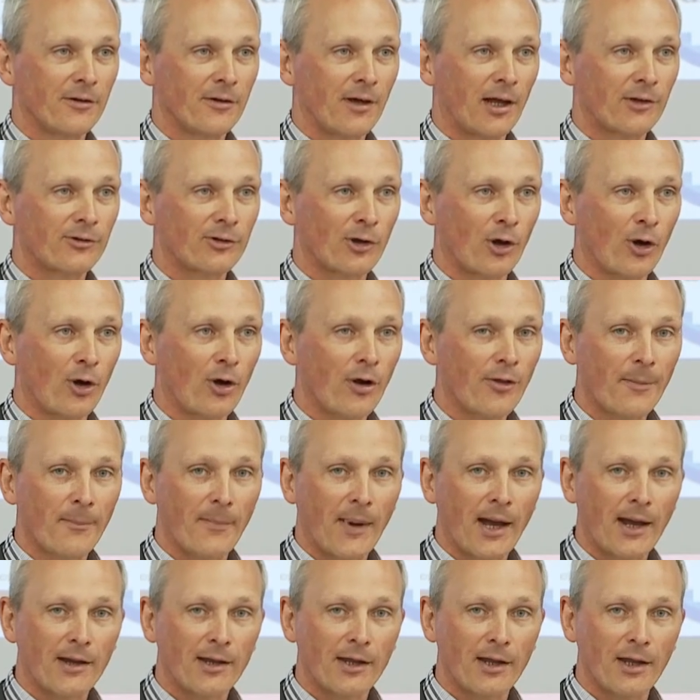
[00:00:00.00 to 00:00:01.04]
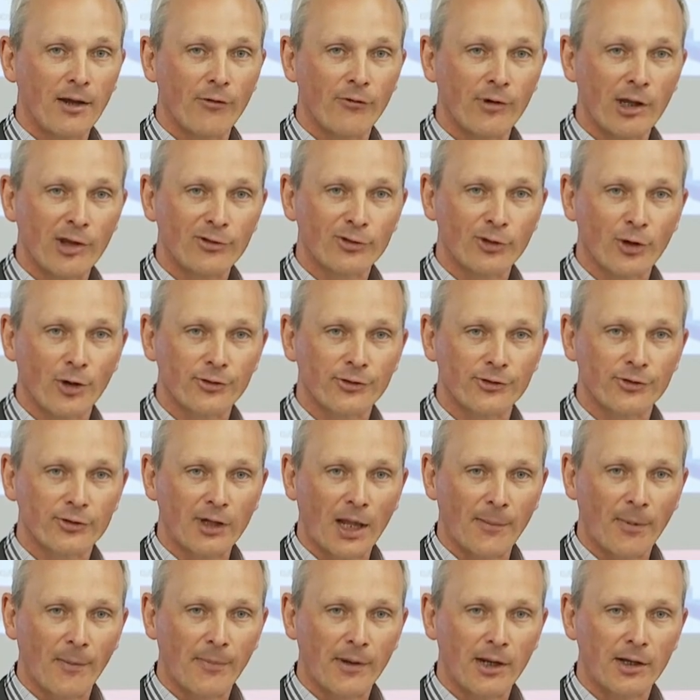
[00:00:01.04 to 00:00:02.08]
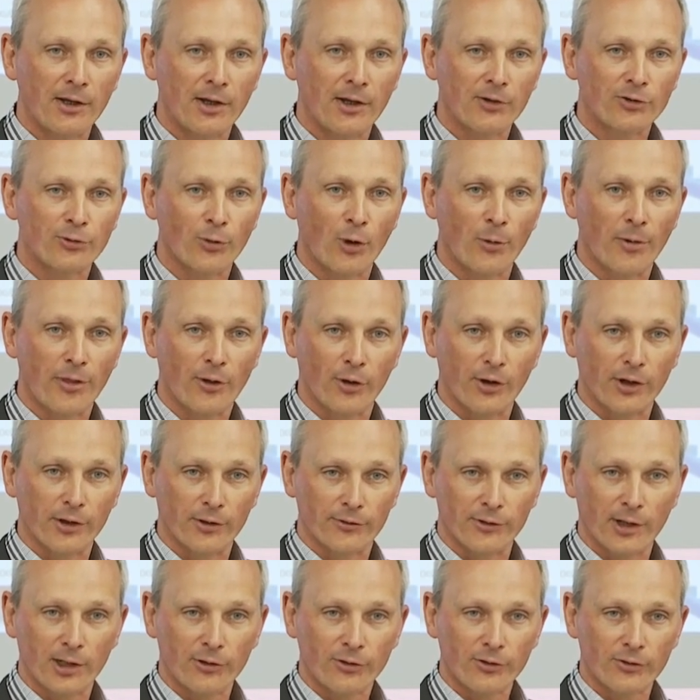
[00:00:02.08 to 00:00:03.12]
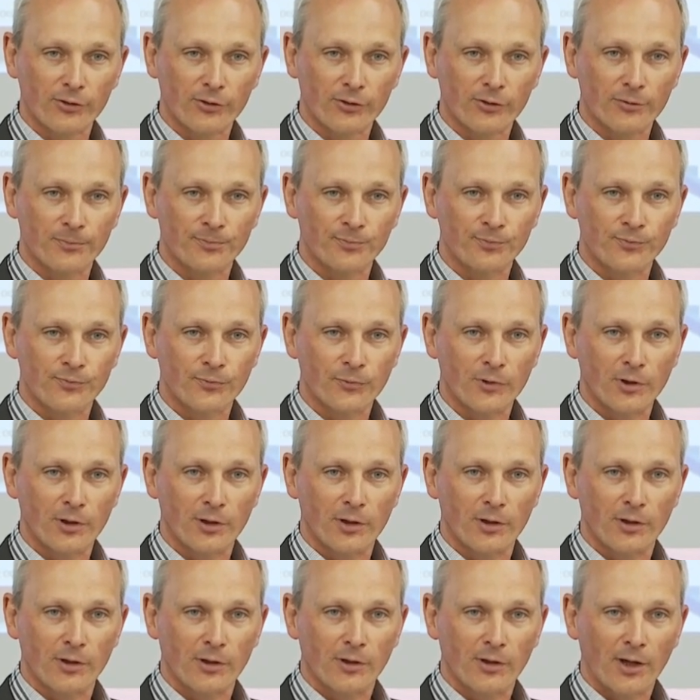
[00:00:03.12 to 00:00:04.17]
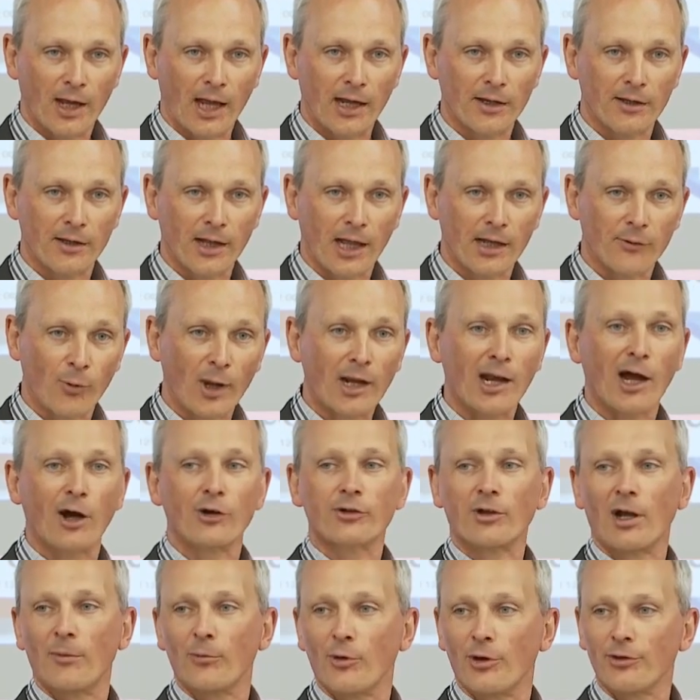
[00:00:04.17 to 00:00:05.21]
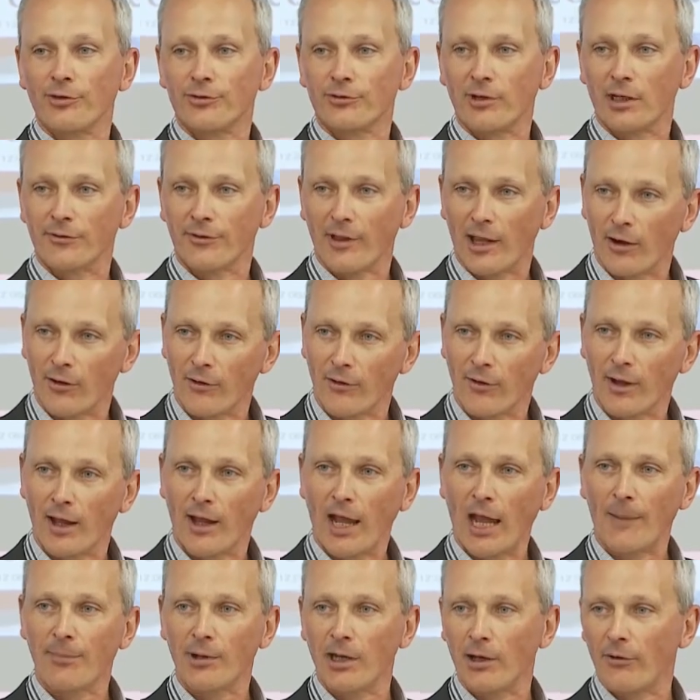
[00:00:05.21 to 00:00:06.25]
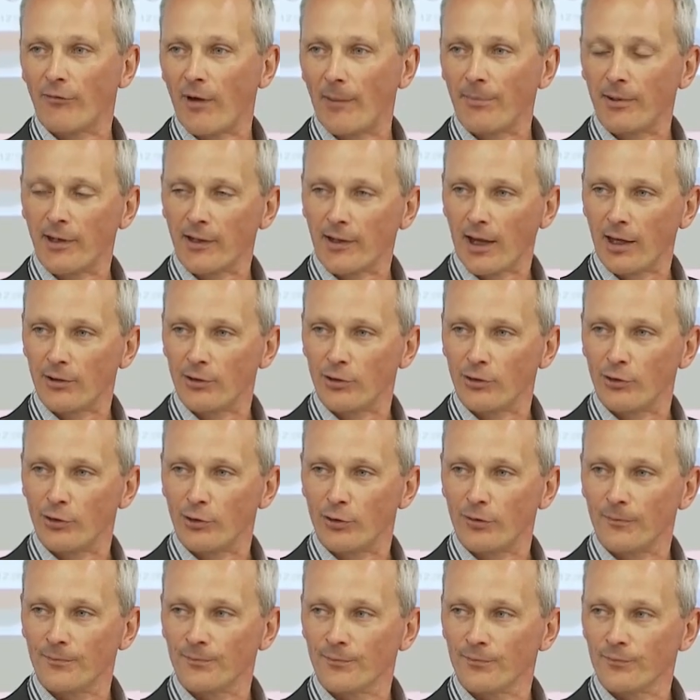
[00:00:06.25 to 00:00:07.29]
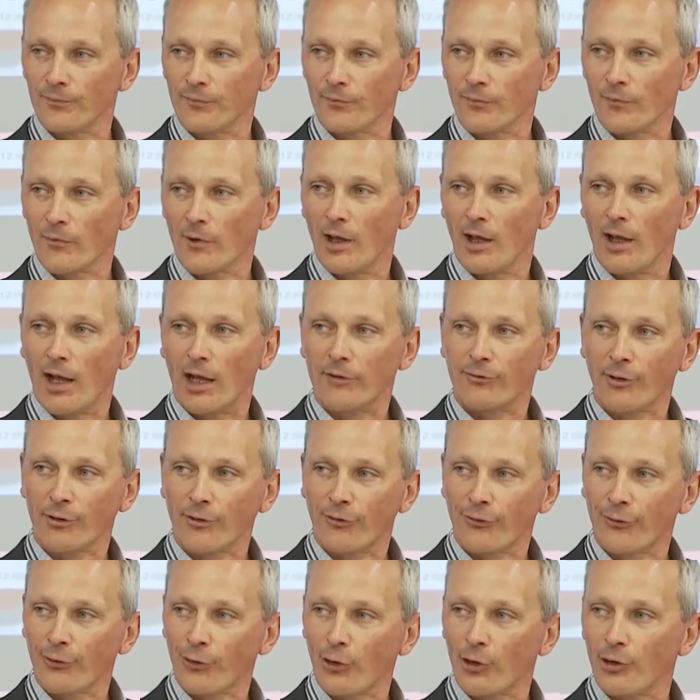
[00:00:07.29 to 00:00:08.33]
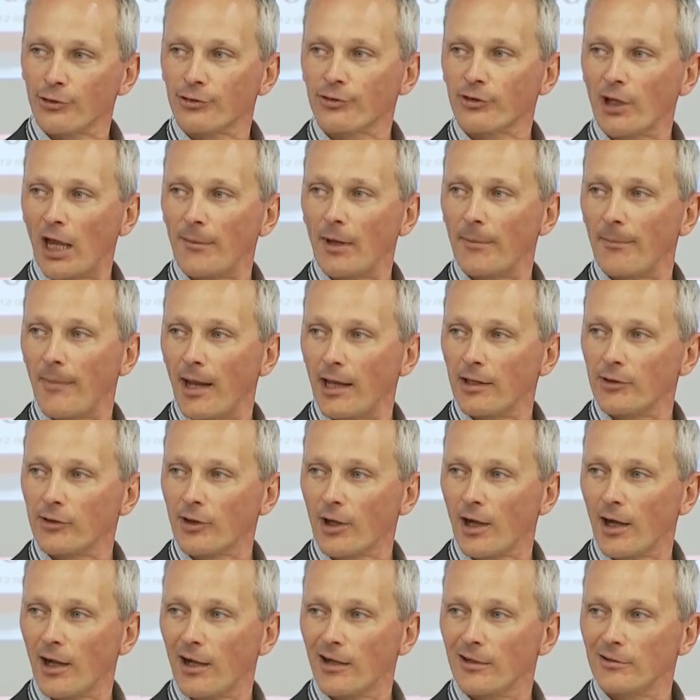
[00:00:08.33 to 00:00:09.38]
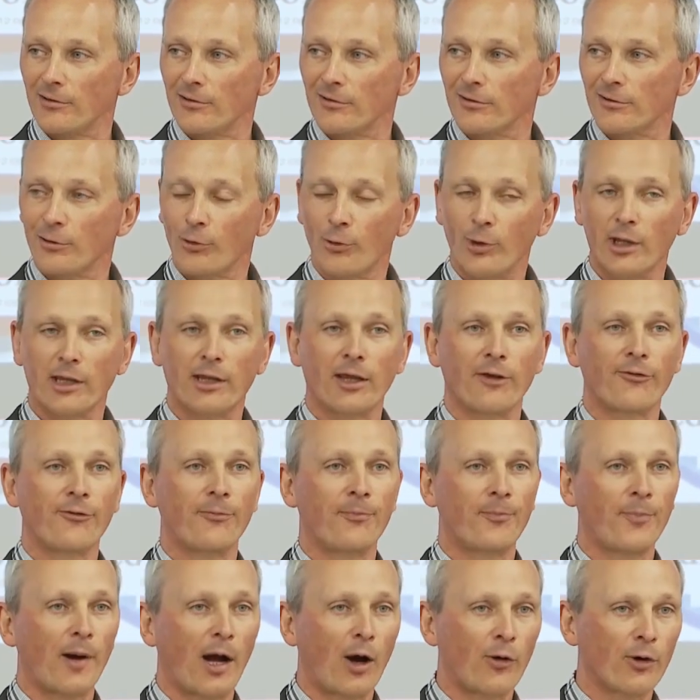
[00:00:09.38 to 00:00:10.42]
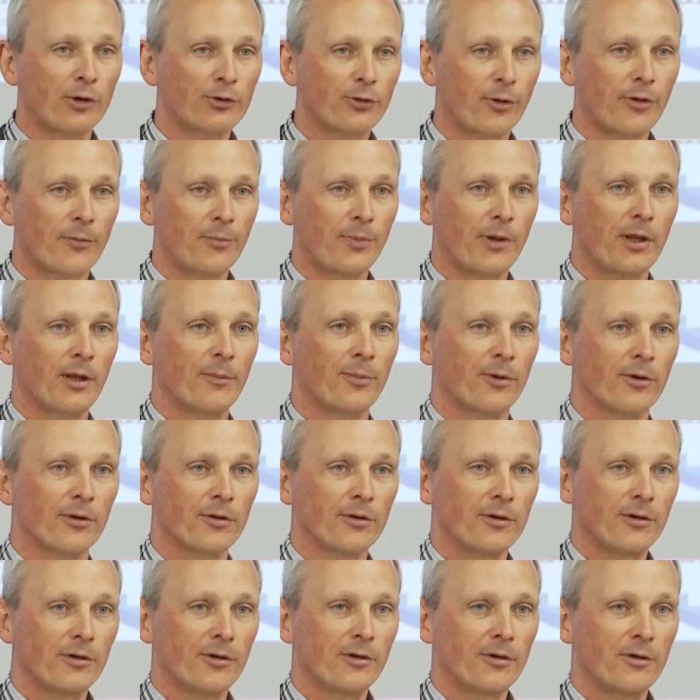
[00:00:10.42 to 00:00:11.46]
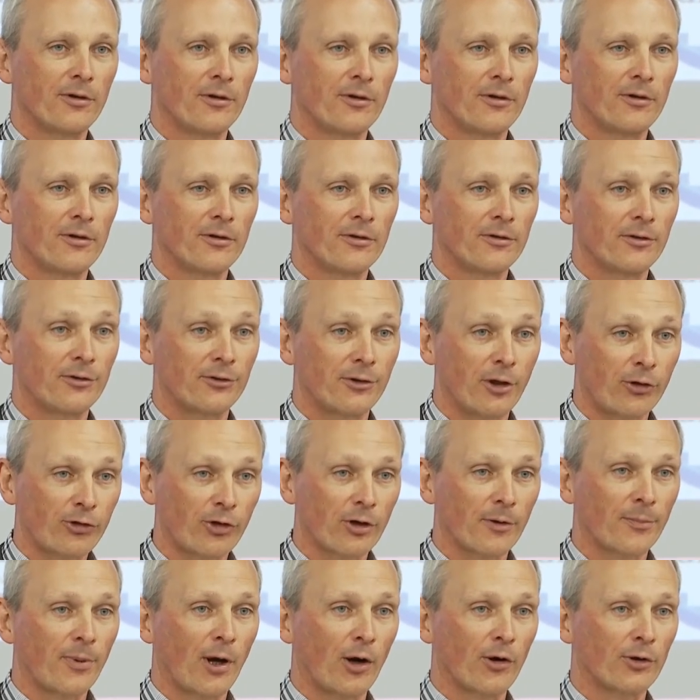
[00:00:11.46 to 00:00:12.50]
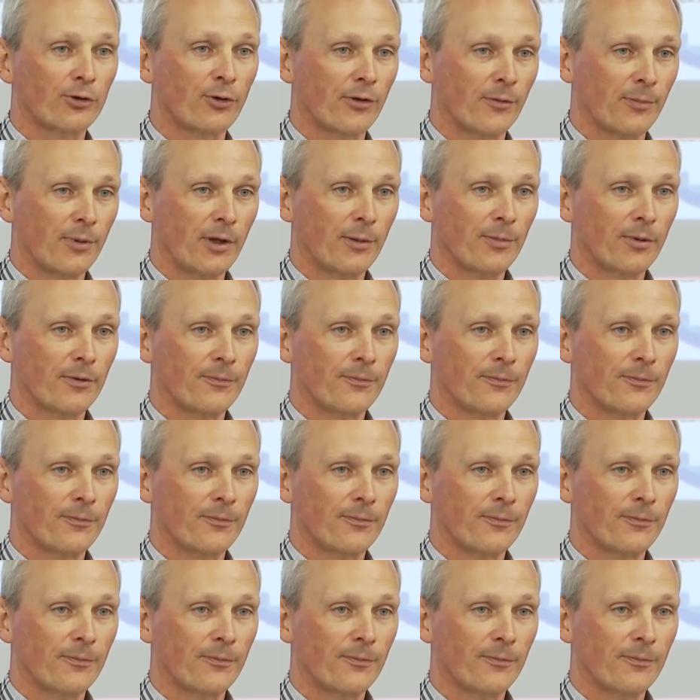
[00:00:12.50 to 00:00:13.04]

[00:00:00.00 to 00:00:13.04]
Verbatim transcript: And so all the money, resources, and capabilities were with organizations. And, and one outcome was that they happily replicated you. And for the first time in mankind, we give power to the people, digital power to the people.